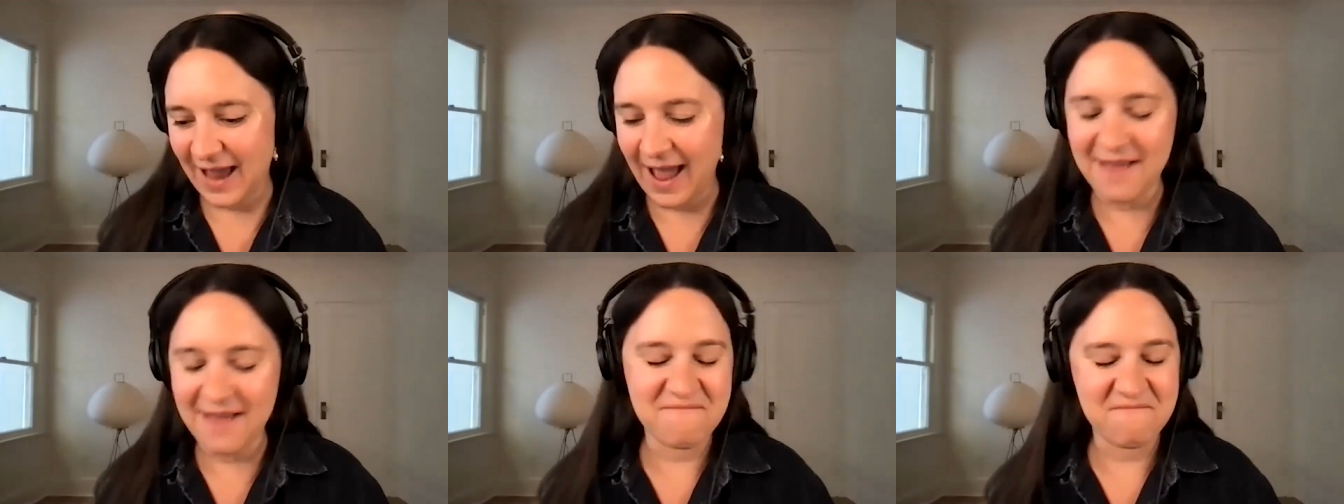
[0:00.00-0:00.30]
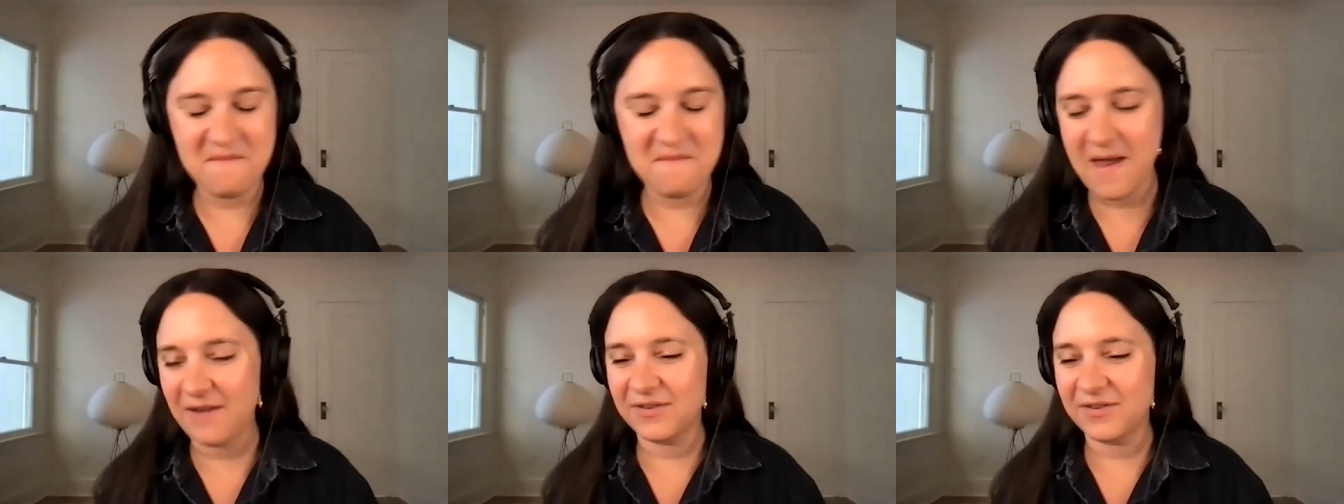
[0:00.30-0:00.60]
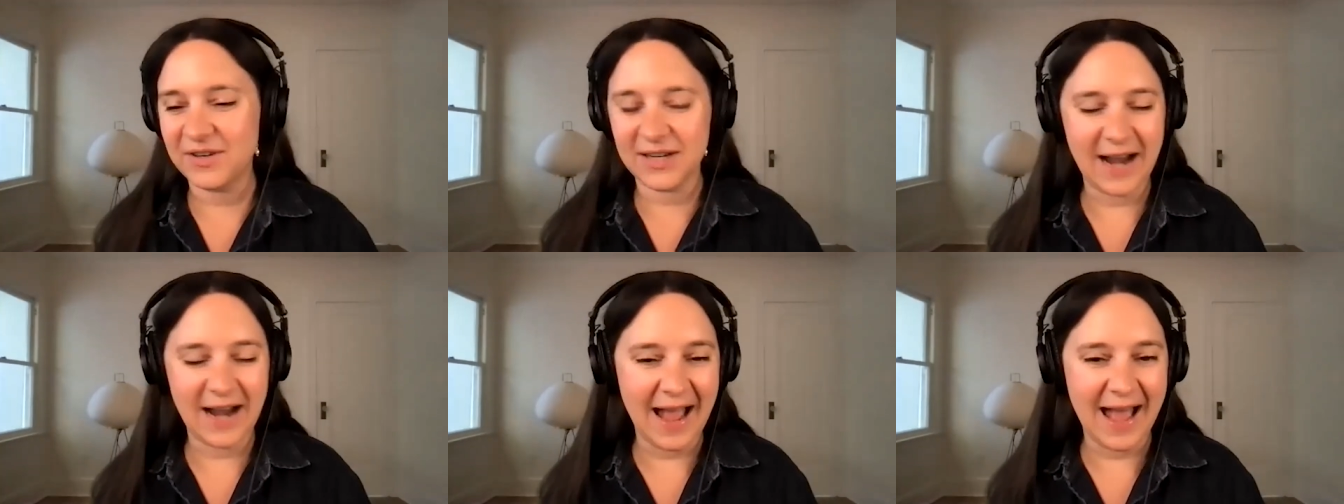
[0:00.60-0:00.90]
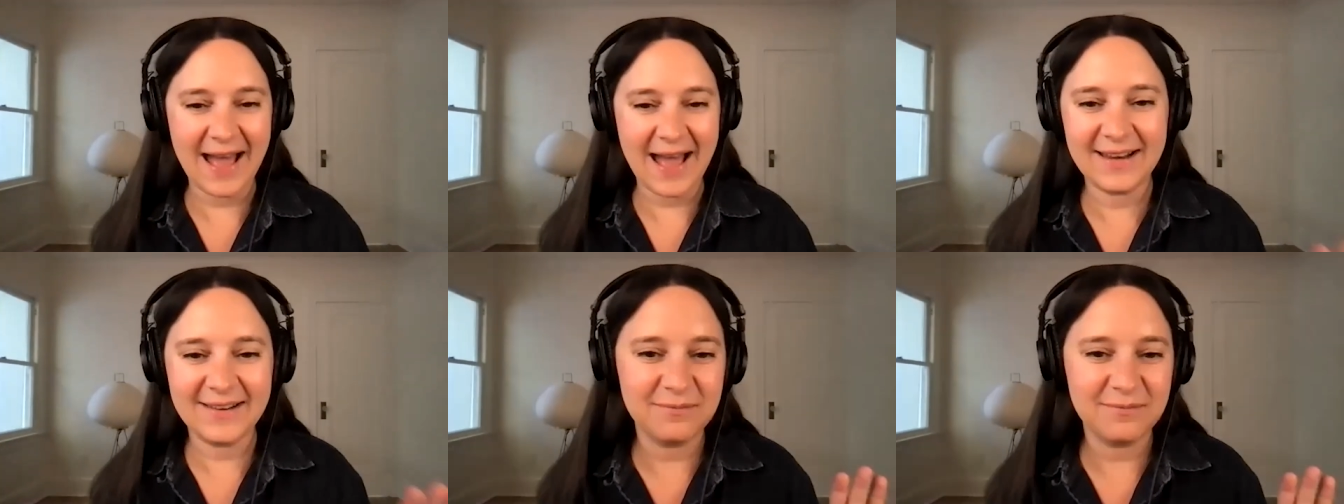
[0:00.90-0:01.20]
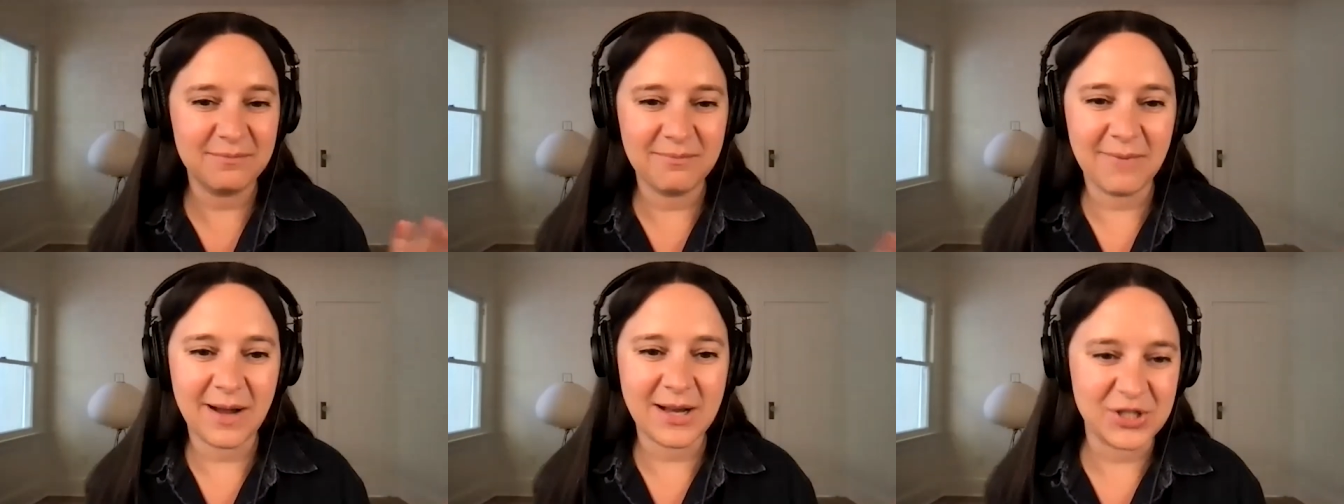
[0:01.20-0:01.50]
I've never
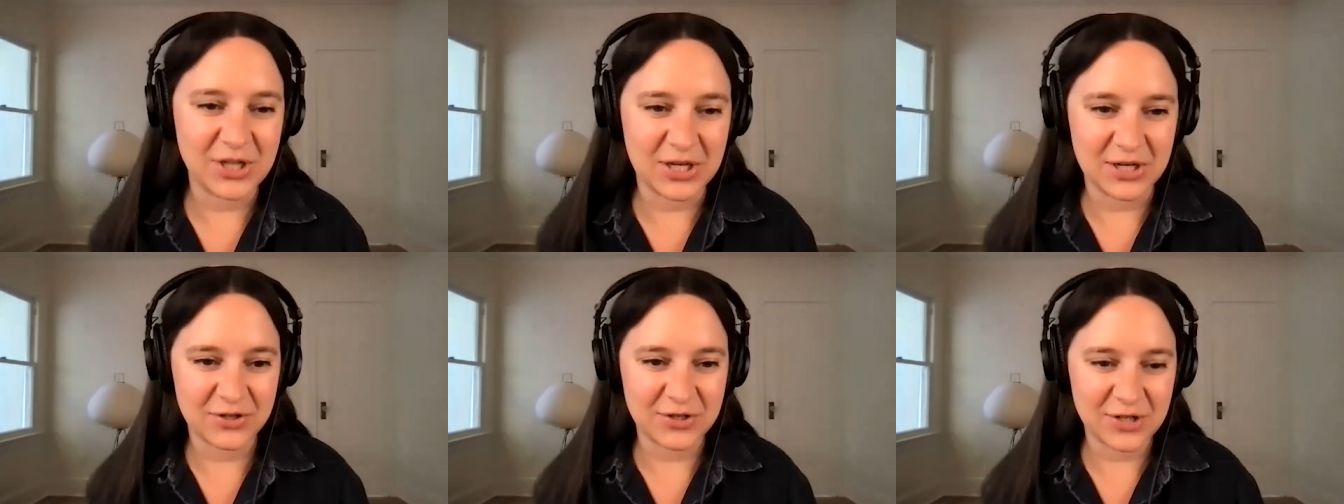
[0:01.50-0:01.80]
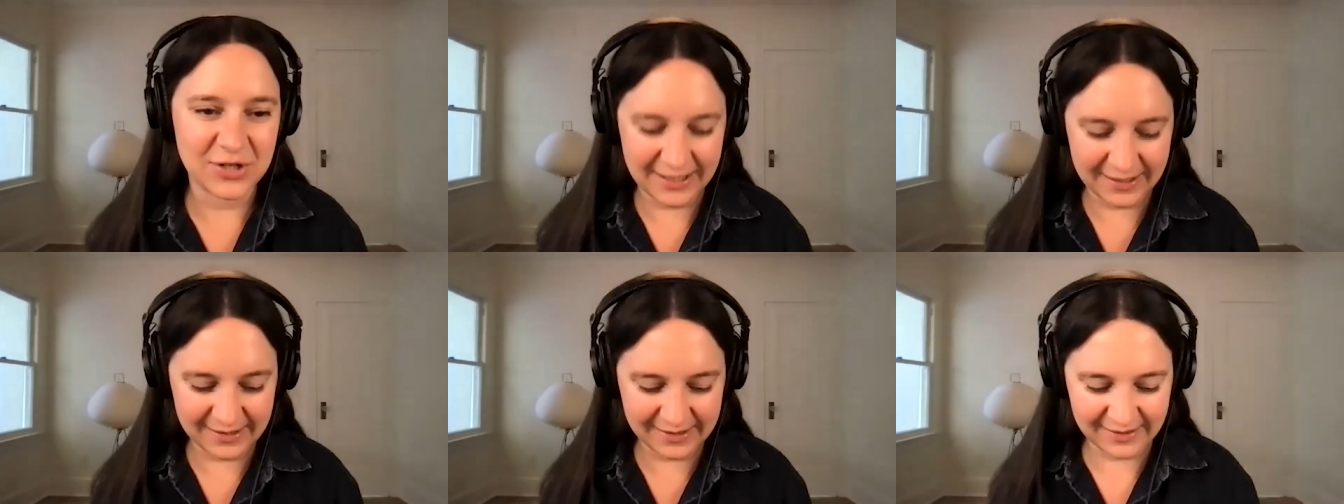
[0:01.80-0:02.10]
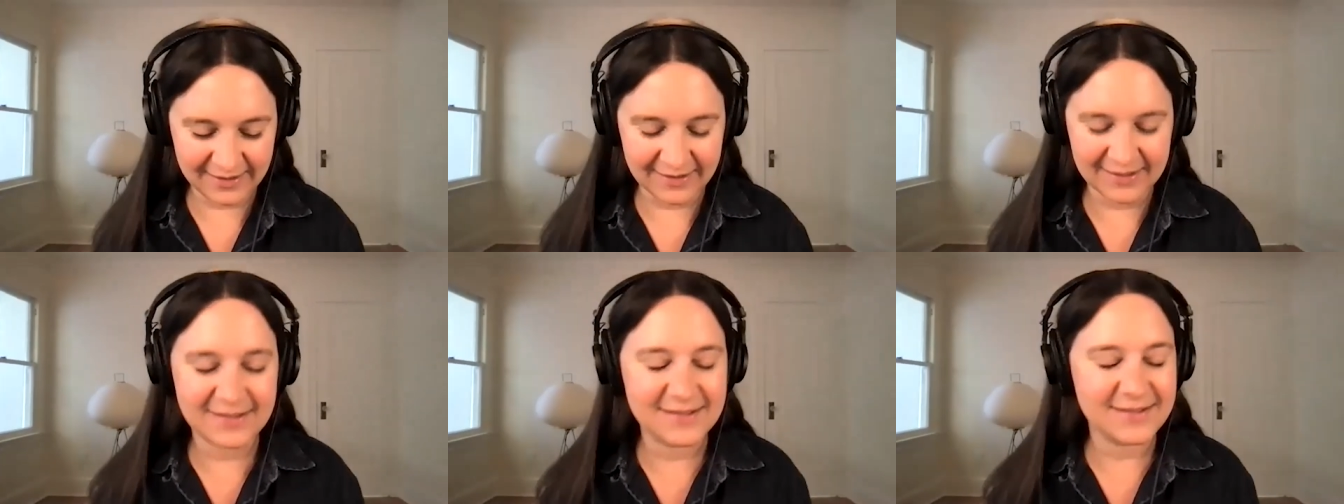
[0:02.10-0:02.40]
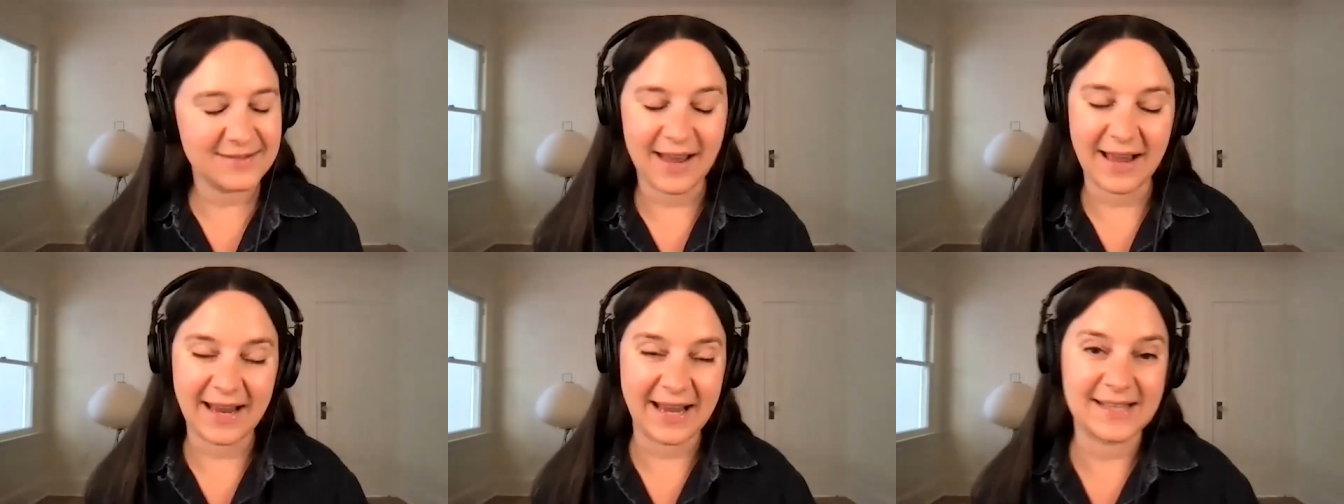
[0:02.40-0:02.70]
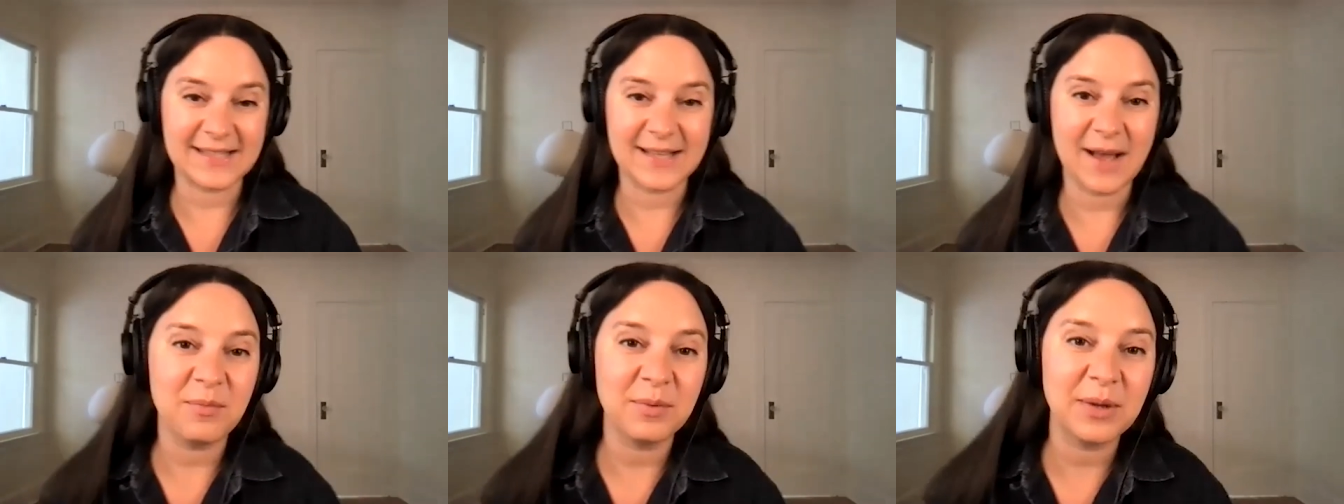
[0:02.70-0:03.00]
had much interest because I
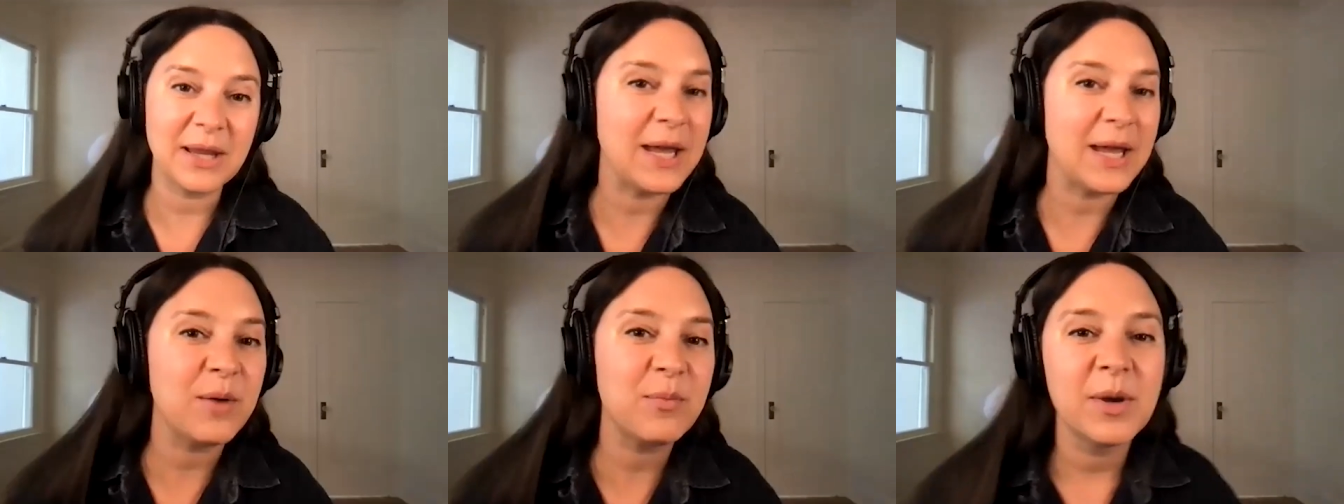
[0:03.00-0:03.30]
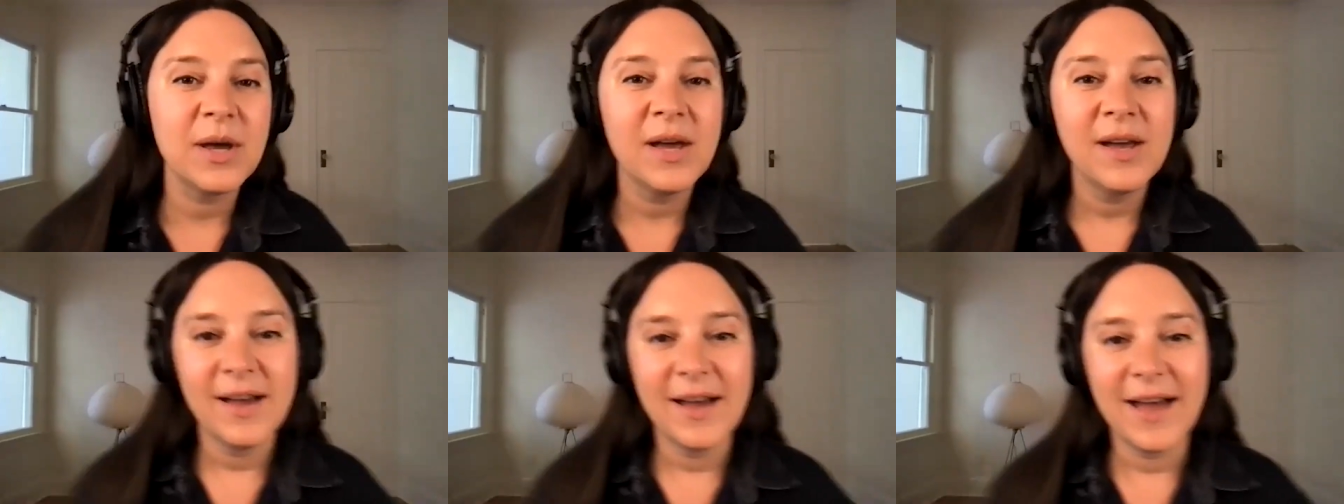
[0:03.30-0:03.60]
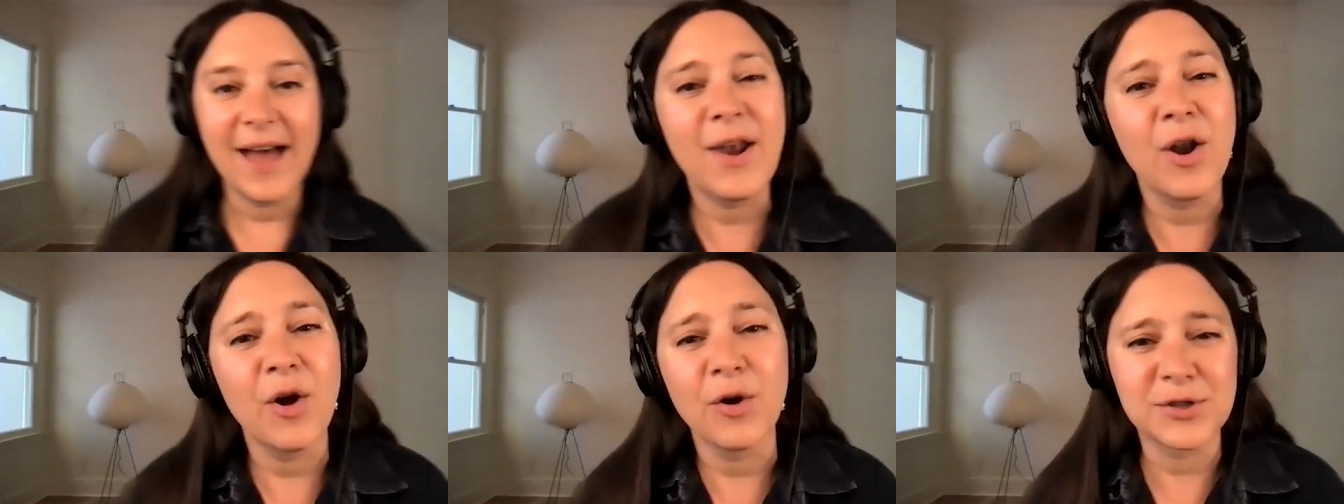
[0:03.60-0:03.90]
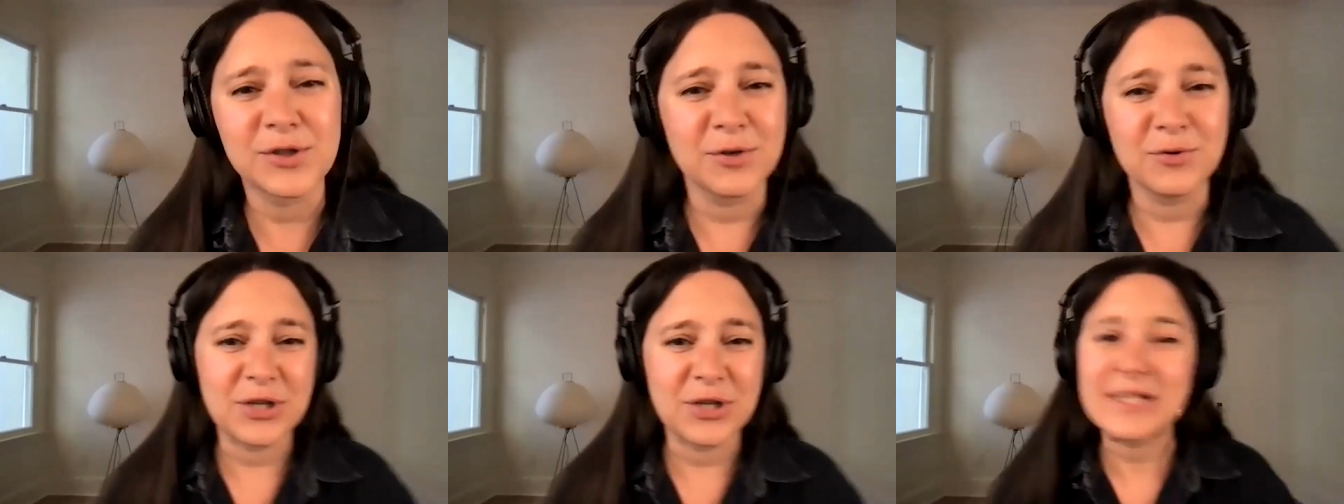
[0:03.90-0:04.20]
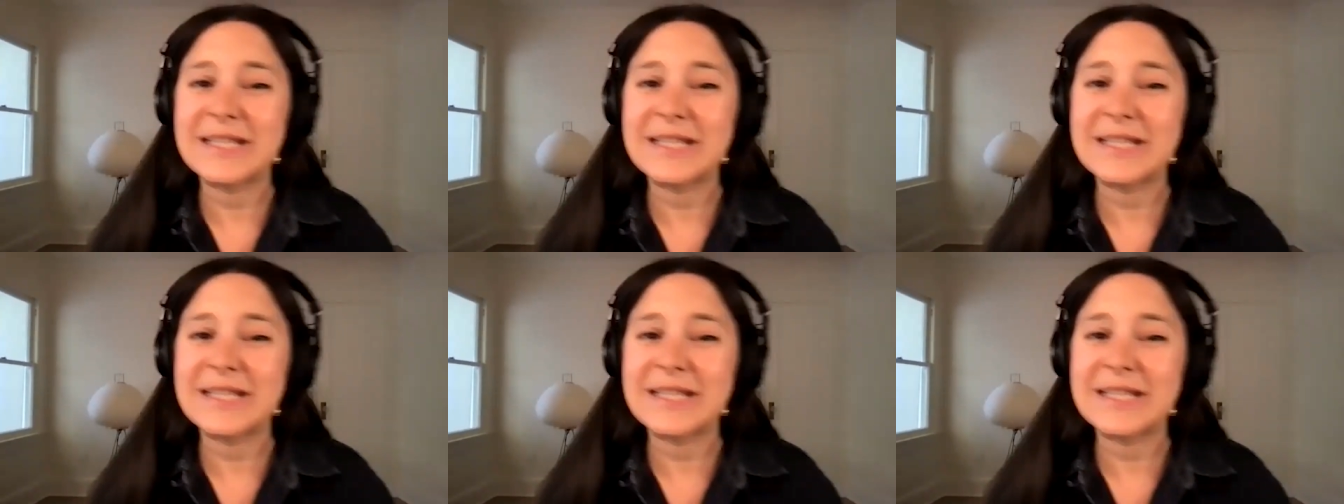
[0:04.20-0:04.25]
guess I'm lame and also just